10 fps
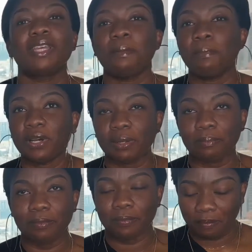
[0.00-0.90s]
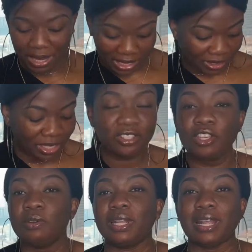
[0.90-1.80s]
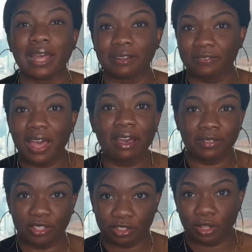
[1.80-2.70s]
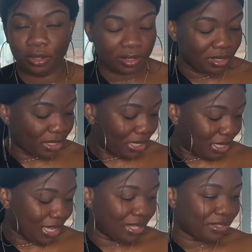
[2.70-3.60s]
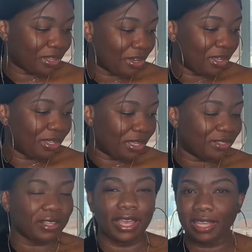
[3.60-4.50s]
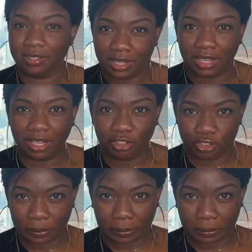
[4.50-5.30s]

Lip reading: But my Alexa unit have this look. It's an 18-inch.